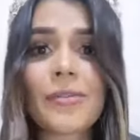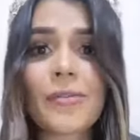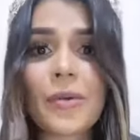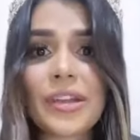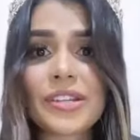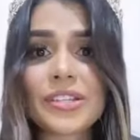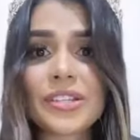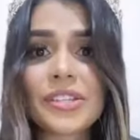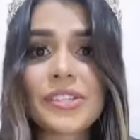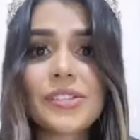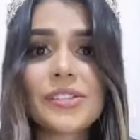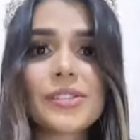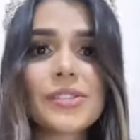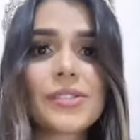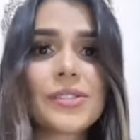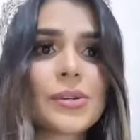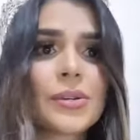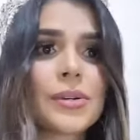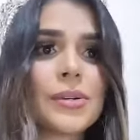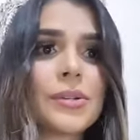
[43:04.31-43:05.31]
questions
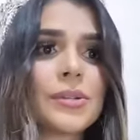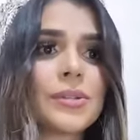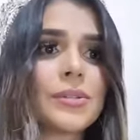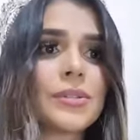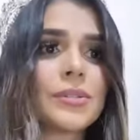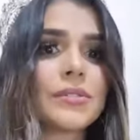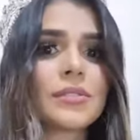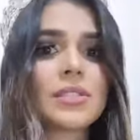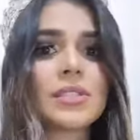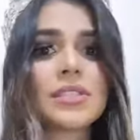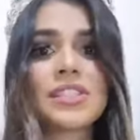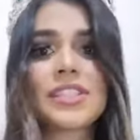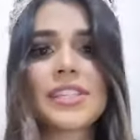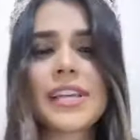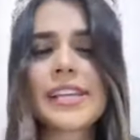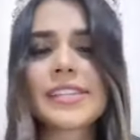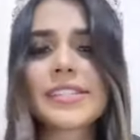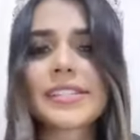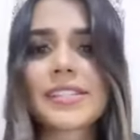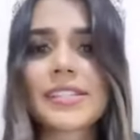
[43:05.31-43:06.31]
or
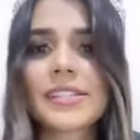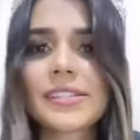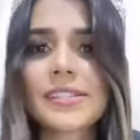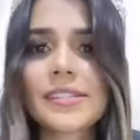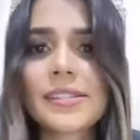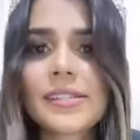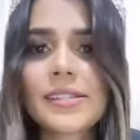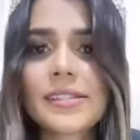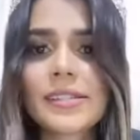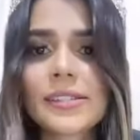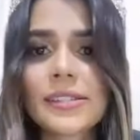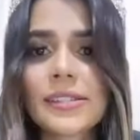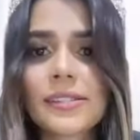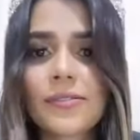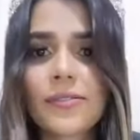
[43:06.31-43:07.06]
suggestions